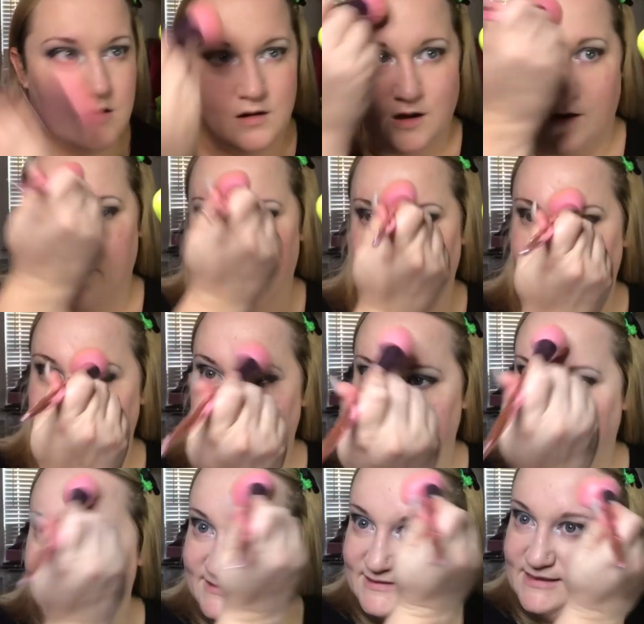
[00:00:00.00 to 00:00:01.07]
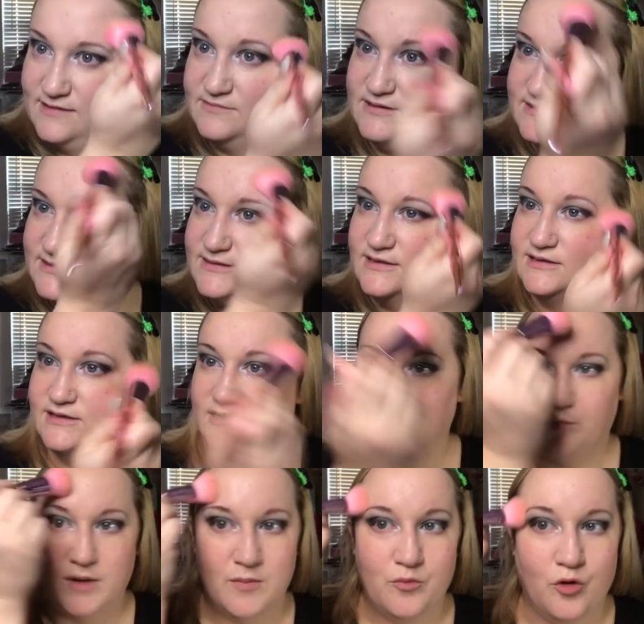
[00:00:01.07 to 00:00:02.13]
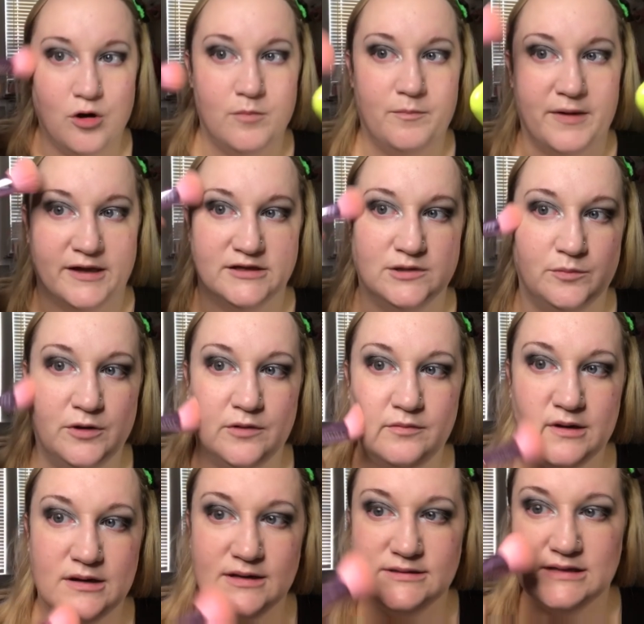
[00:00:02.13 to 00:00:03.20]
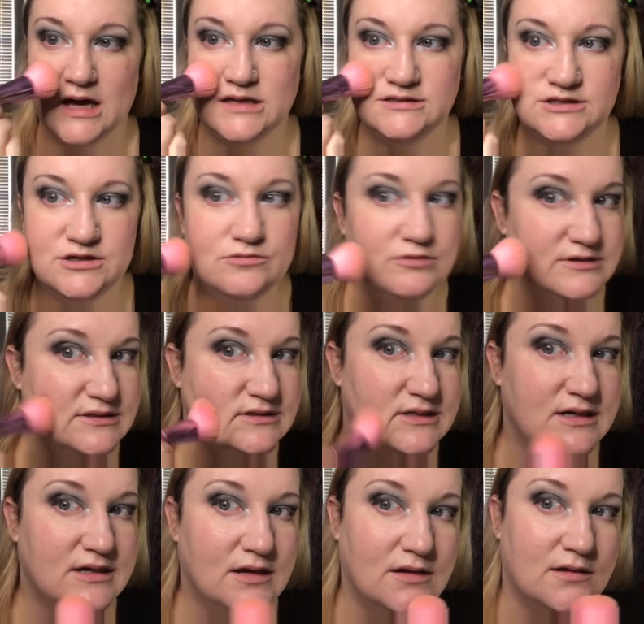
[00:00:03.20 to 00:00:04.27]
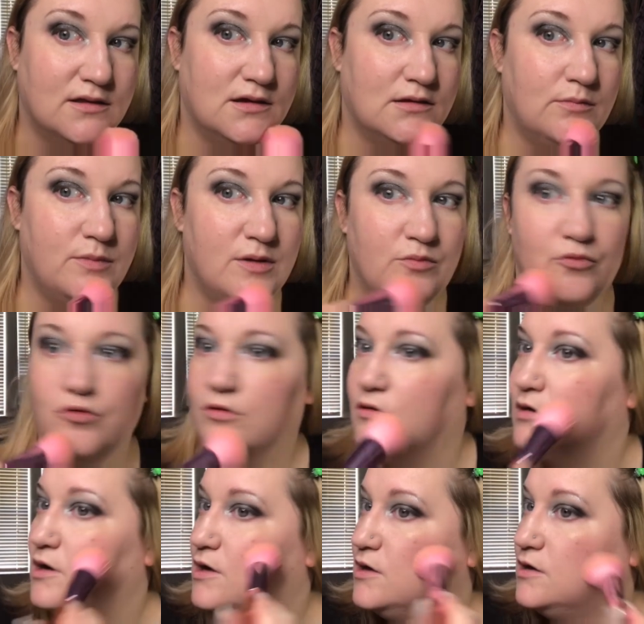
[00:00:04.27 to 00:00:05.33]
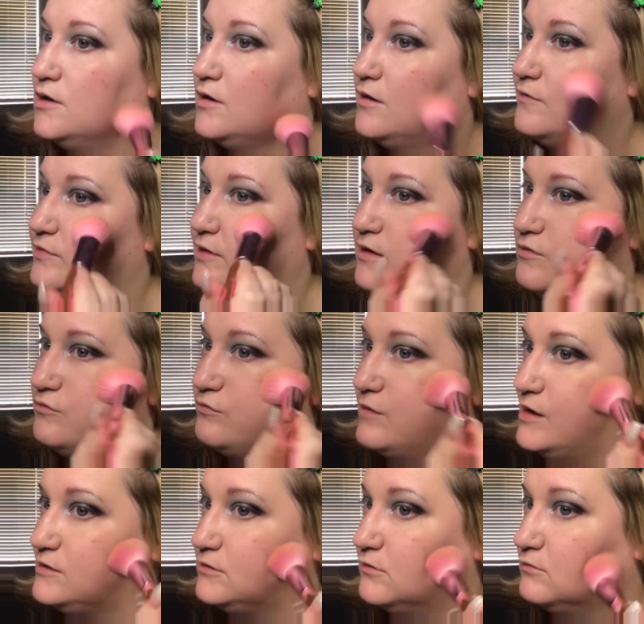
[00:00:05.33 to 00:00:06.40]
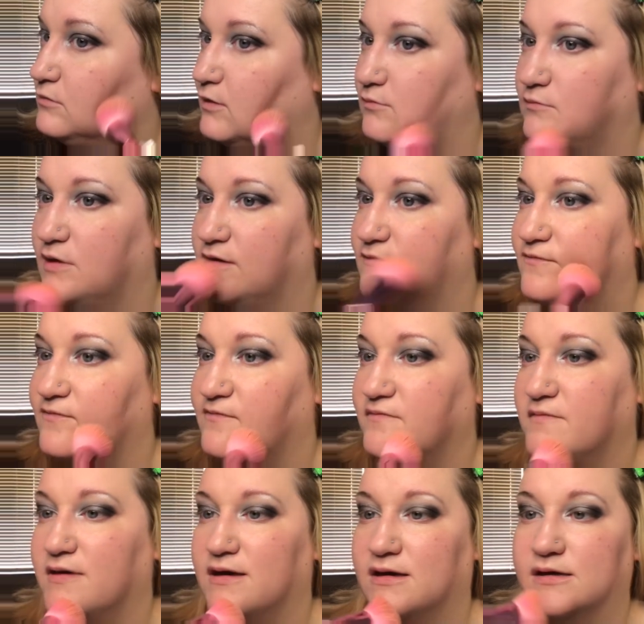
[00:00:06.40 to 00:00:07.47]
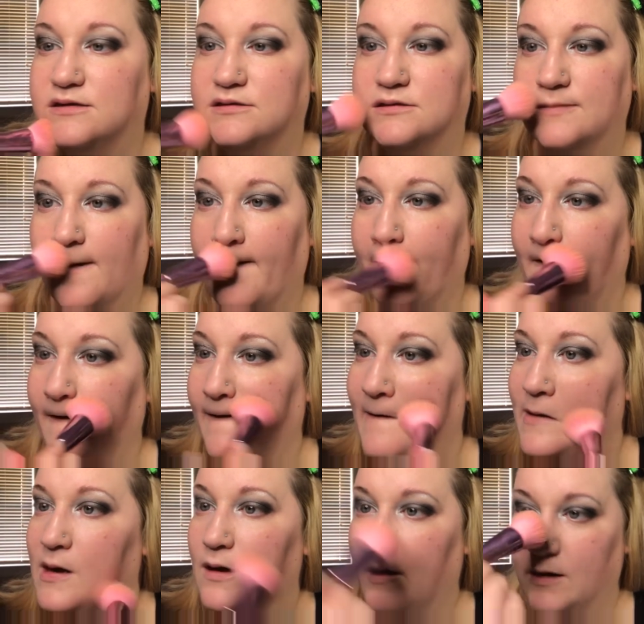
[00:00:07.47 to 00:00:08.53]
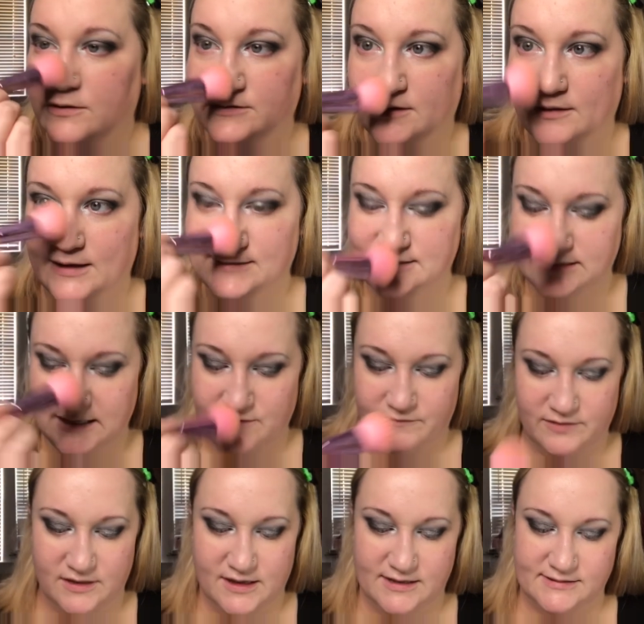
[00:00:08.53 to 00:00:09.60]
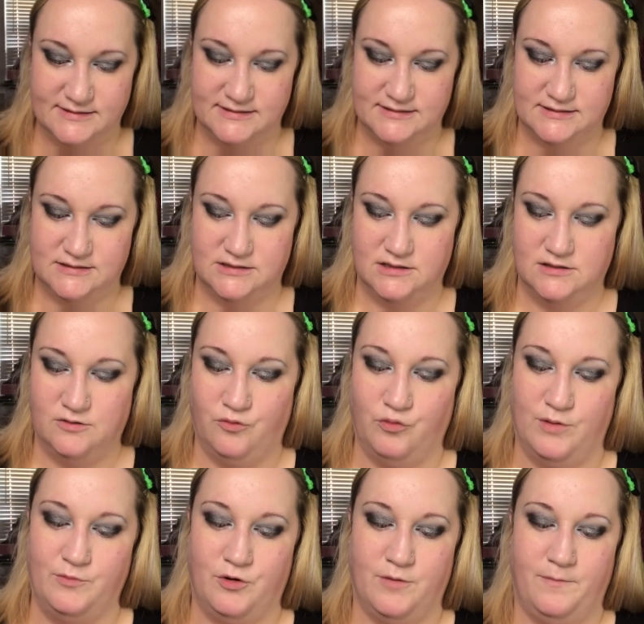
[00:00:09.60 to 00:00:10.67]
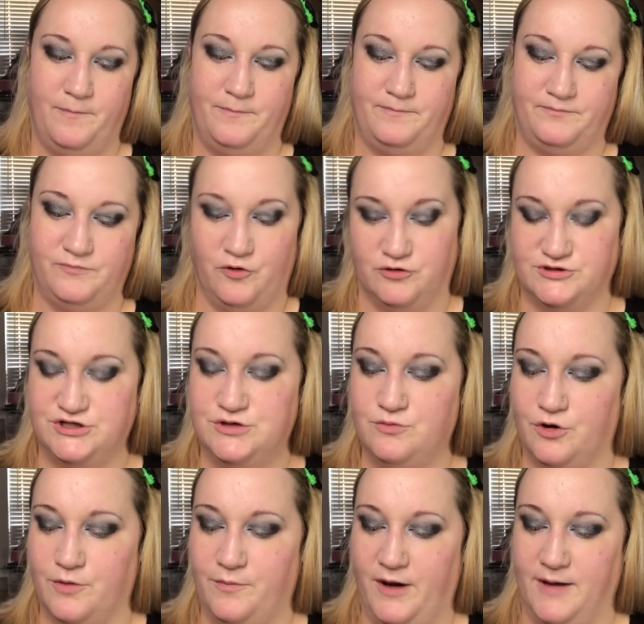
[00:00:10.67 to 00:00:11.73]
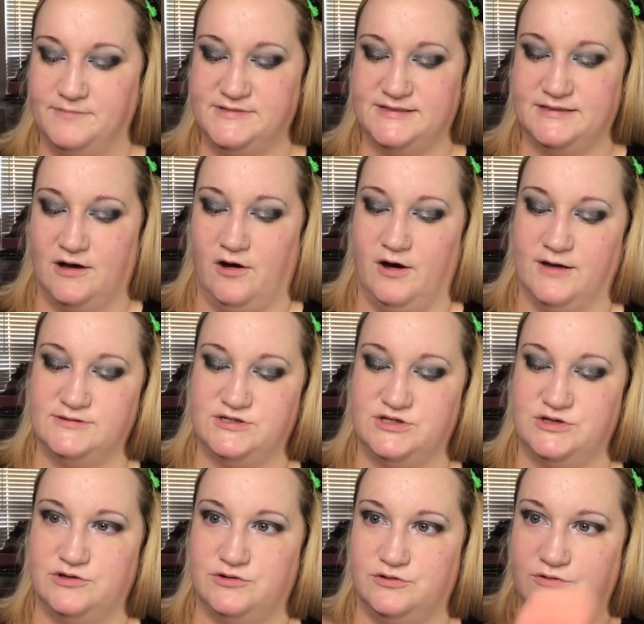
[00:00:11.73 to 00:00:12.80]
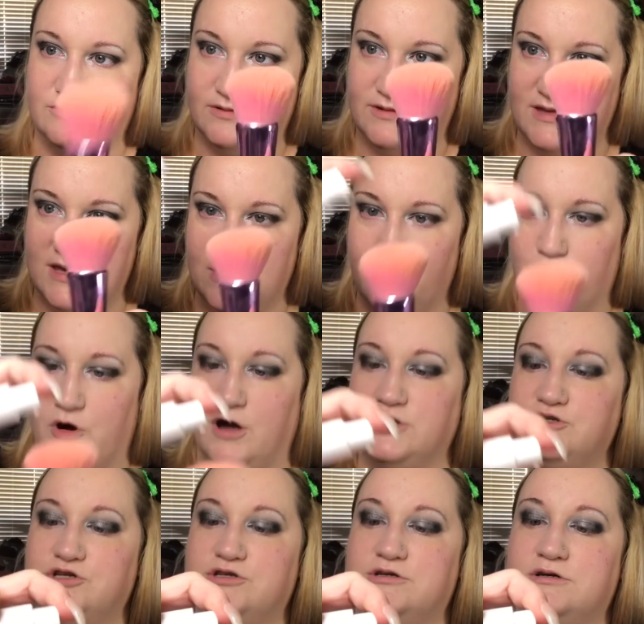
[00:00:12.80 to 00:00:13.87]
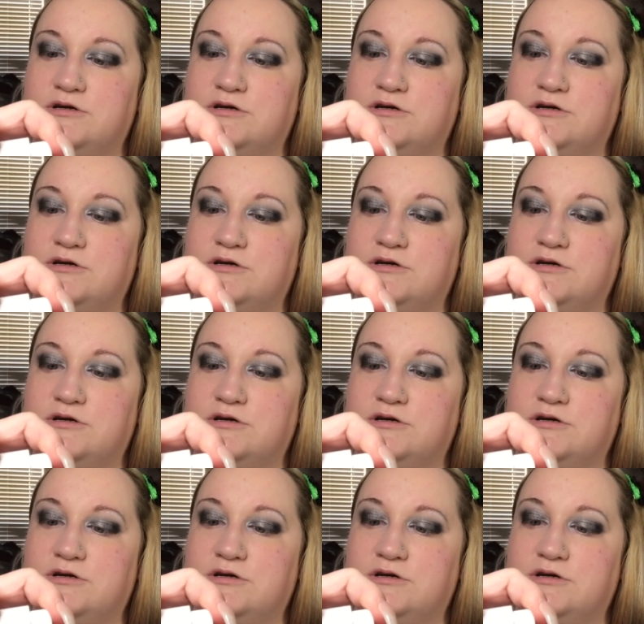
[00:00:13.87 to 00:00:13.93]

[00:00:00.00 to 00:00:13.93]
Okay, so let's see if this is a little bit more buildable because I do want to take out a little bit more of the red around my face. So let's give this one more or two more pumps onto the brush.